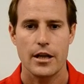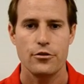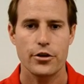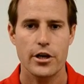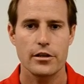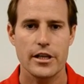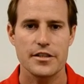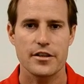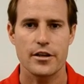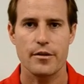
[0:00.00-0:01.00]
not only
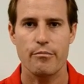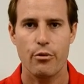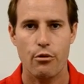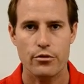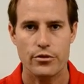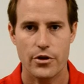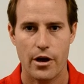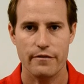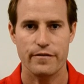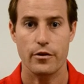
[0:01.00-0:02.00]
is it an important
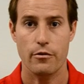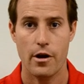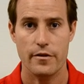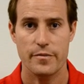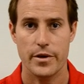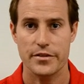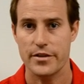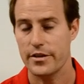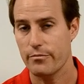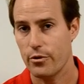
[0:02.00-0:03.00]
time for growth, but
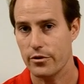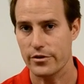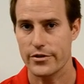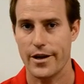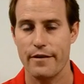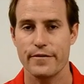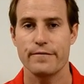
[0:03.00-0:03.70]
it's an important time for